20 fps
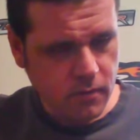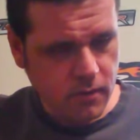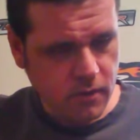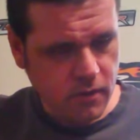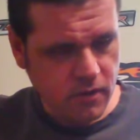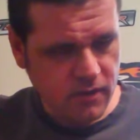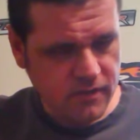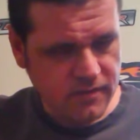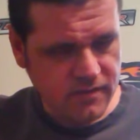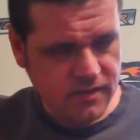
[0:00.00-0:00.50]
You
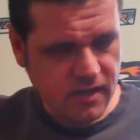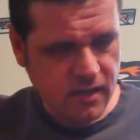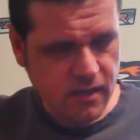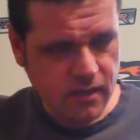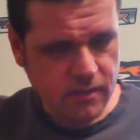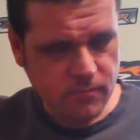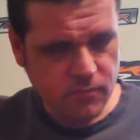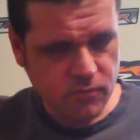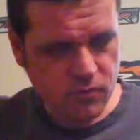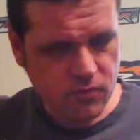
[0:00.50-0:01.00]
can see how
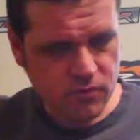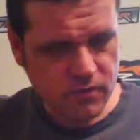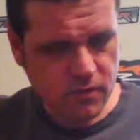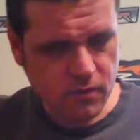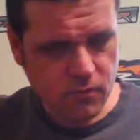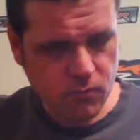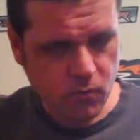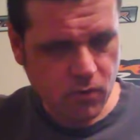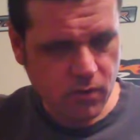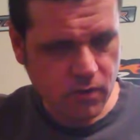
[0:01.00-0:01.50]
it's going
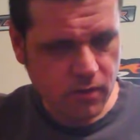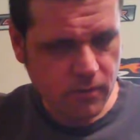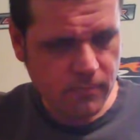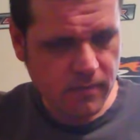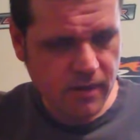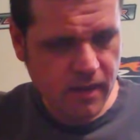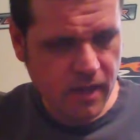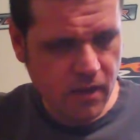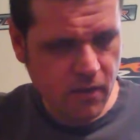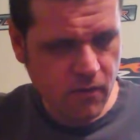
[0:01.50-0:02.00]
to roll it up
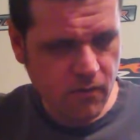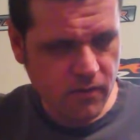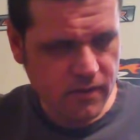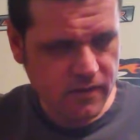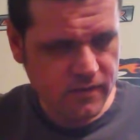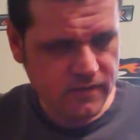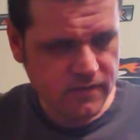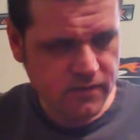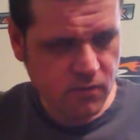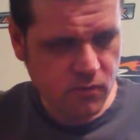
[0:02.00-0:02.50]
now, and
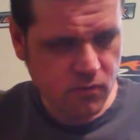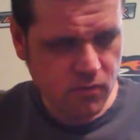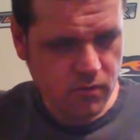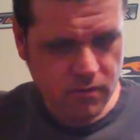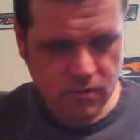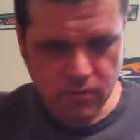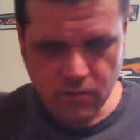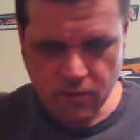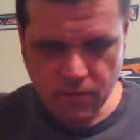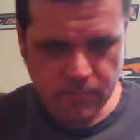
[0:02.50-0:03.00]
it's
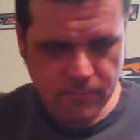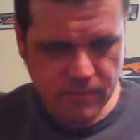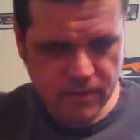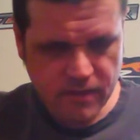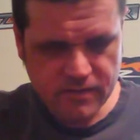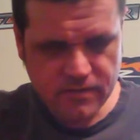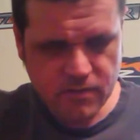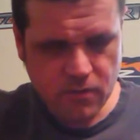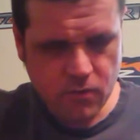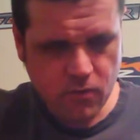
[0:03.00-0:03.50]
going up.
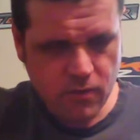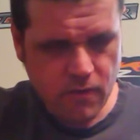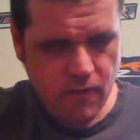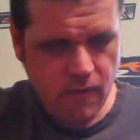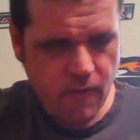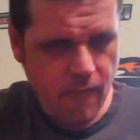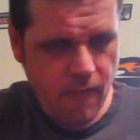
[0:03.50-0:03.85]
It's going.